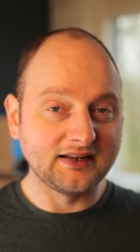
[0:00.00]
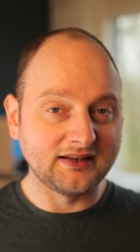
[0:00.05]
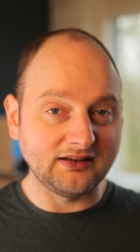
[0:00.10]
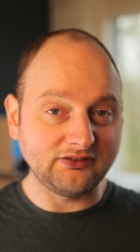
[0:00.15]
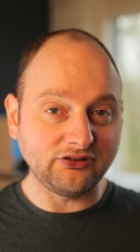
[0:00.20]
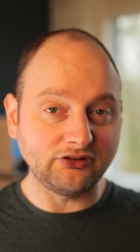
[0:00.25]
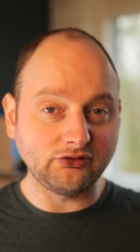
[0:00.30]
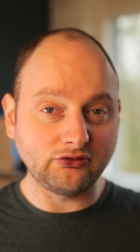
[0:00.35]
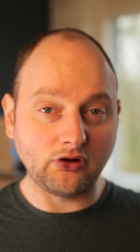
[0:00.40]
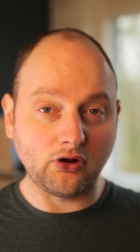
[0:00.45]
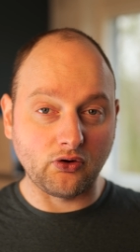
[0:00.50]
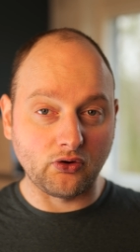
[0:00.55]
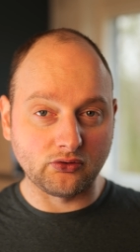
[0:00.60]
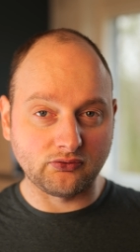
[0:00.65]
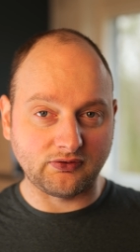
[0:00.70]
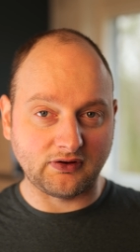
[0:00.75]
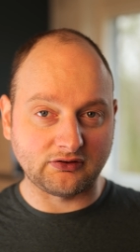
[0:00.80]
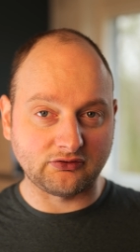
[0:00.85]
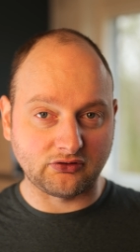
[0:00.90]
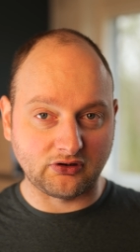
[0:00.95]
This is the
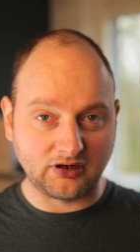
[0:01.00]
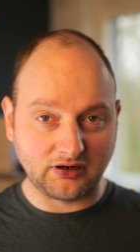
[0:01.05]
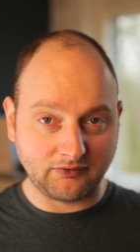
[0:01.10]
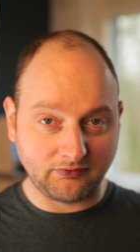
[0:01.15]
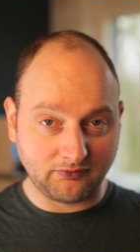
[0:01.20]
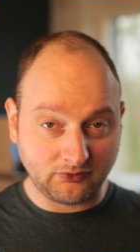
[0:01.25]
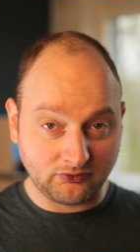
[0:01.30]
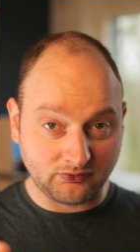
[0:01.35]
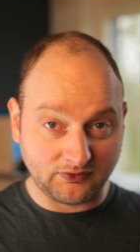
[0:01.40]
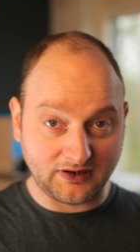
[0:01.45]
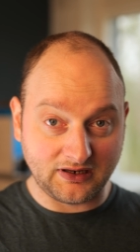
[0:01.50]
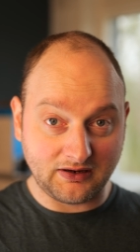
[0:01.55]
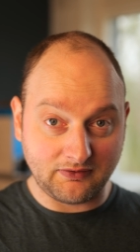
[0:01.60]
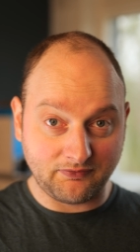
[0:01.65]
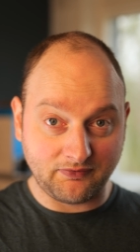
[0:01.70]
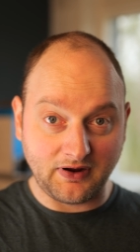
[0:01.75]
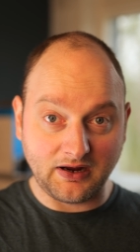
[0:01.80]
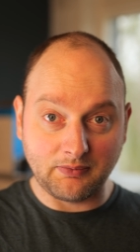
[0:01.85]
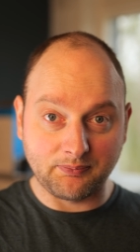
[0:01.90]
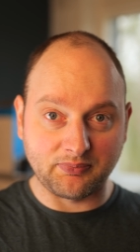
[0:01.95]
ultrasonic
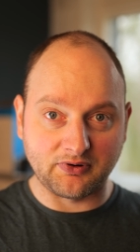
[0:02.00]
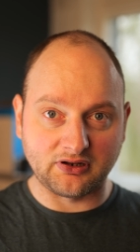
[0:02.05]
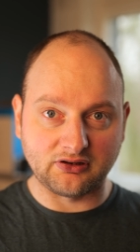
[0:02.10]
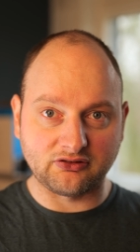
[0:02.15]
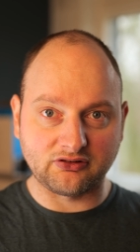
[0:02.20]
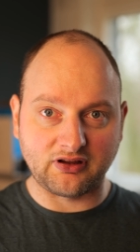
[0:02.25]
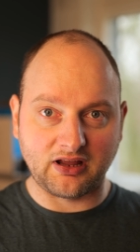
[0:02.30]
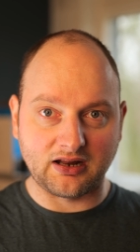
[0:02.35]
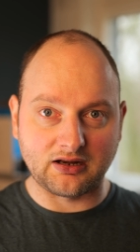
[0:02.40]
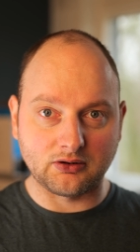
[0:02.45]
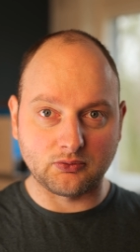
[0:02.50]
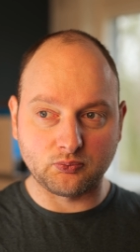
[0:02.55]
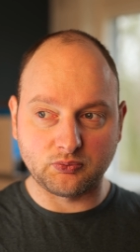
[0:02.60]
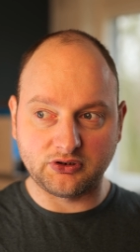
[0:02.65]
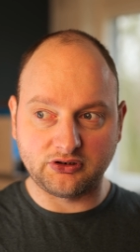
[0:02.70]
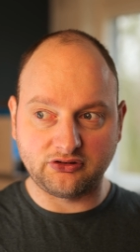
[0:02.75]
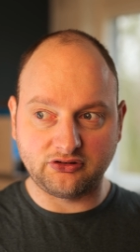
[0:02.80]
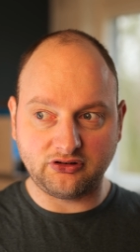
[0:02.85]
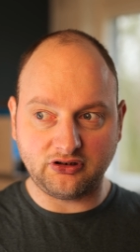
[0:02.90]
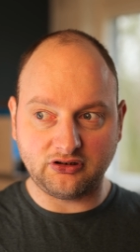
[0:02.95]
3D fingerprint scanner,
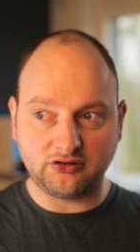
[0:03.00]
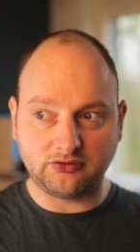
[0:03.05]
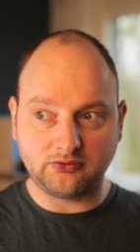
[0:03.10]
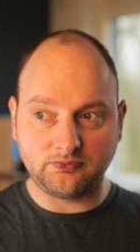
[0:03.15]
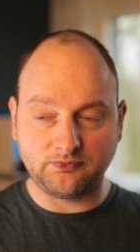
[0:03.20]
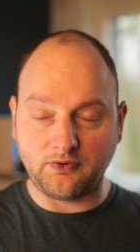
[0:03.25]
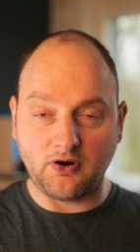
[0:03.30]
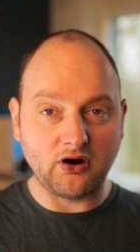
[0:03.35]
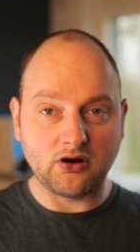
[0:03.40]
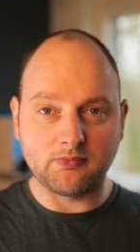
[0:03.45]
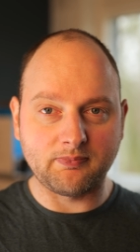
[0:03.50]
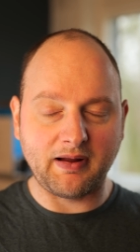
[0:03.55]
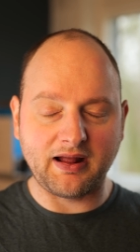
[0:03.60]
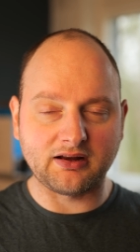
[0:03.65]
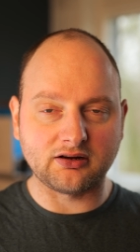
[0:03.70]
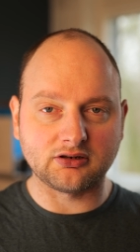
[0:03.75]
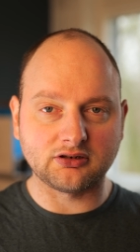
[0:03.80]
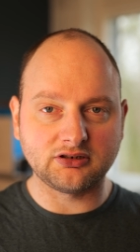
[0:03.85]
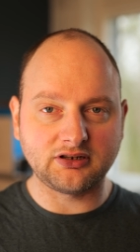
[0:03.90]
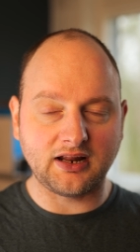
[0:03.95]
which is far
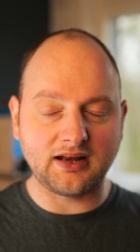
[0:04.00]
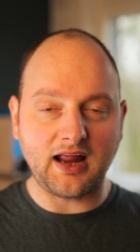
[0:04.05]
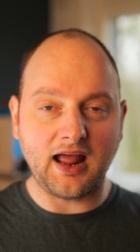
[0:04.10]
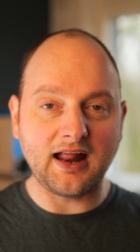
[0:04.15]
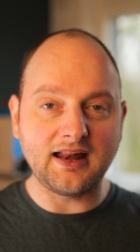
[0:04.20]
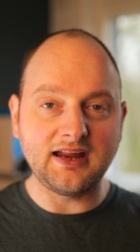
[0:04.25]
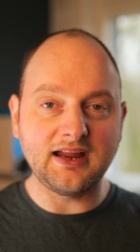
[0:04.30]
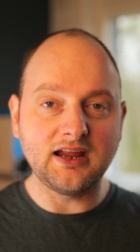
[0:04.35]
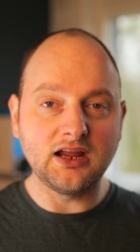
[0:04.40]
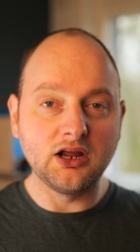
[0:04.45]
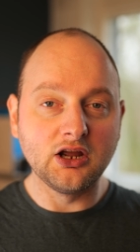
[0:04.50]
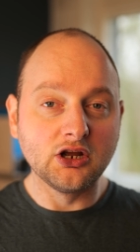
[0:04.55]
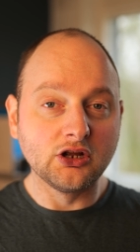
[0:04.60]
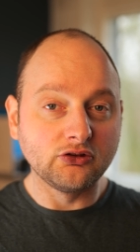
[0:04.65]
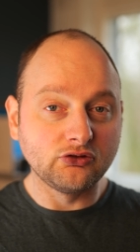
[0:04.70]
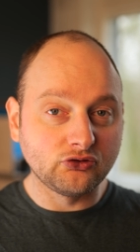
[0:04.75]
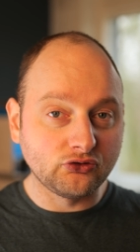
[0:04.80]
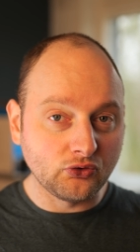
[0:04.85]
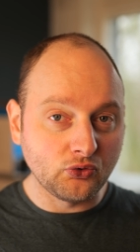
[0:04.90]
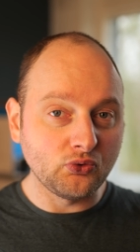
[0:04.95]
better than any
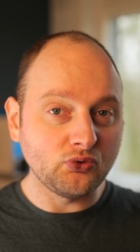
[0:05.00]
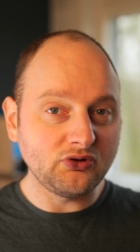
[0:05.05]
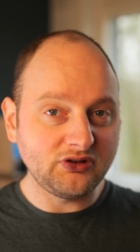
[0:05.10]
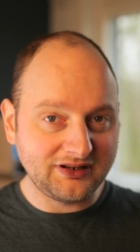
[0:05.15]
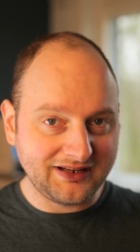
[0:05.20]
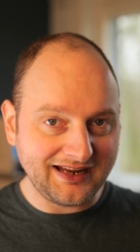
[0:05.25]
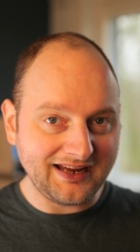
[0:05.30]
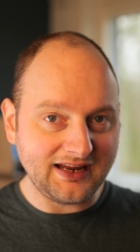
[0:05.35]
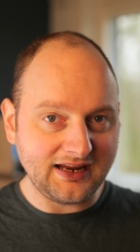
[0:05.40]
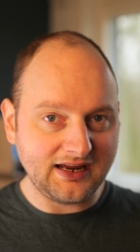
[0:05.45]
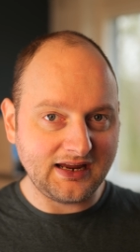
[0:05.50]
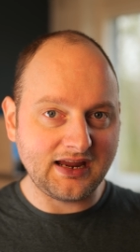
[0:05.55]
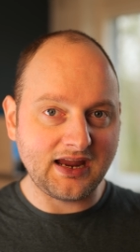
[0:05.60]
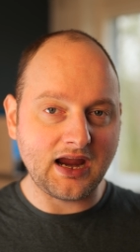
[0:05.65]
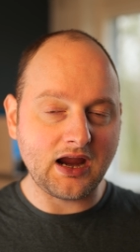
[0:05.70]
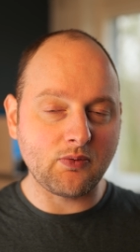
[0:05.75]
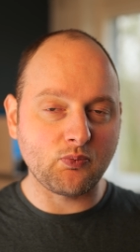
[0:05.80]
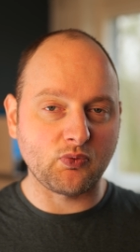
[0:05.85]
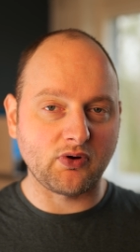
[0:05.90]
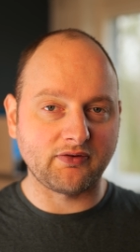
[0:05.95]
2D
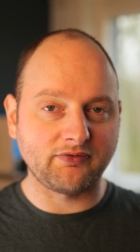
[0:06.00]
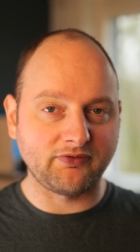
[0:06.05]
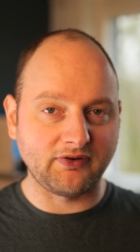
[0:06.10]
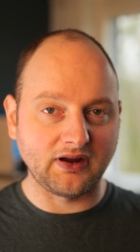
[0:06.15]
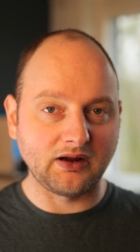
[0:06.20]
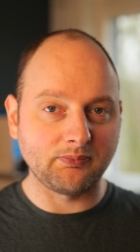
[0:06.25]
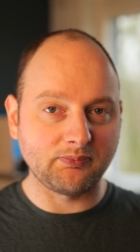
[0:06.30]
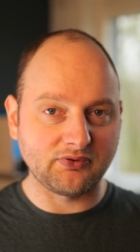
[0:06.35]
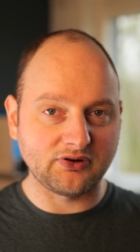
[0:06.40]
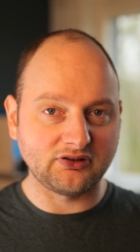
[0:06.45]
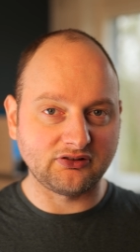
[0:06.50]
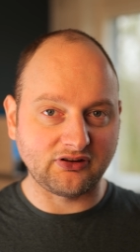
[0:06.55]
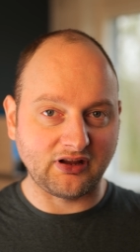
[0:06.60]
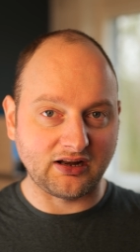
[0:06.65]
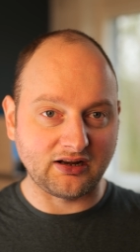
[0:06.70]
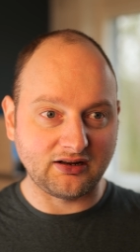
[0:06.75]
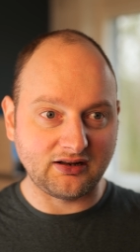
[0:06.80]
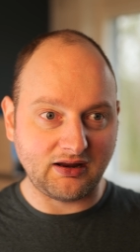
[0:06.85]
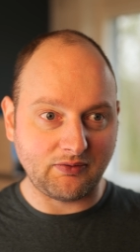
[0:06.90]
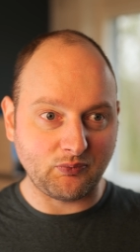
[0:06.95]
camera fingerprint
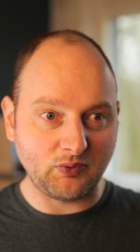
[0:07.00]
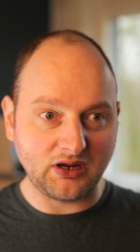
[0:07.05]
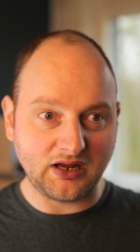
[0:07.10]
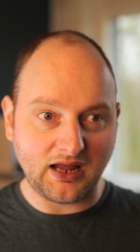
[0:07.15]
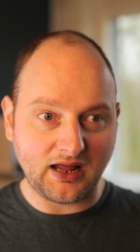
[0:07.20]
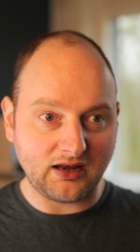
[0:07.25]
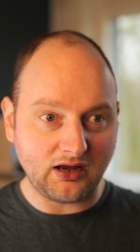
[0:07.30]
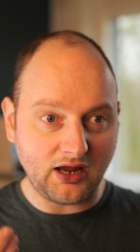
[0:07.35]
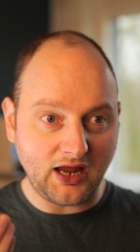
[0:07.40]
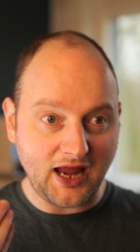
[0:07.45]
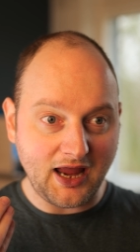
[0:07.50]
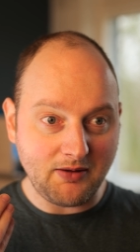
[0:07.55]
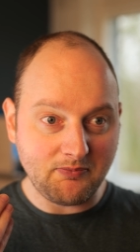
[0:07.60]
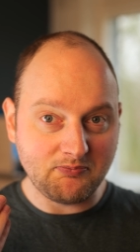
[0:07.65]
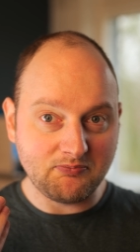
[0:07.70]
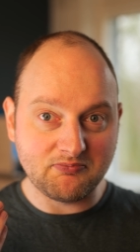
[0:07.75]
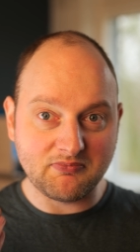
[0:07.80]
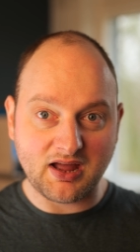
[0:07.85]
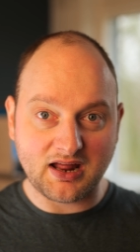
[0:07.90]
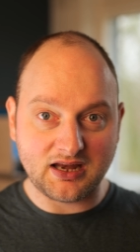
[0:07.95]
scanner that we get
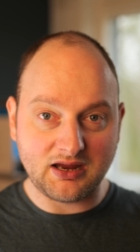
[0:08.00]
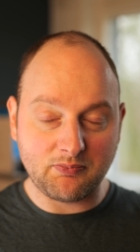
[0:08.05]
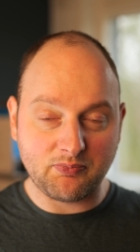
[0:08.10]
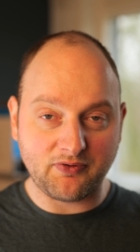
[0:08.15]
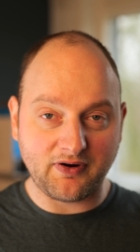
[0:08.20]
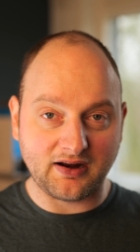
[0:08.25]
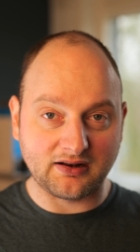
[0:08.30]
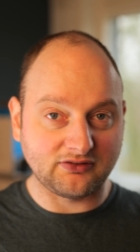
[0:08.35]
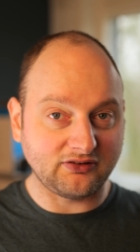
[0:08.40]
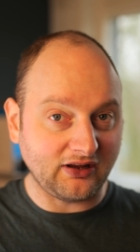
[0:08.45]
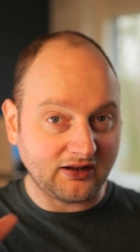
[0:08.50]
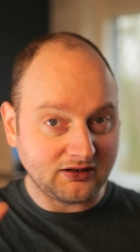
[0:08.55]
in many brands.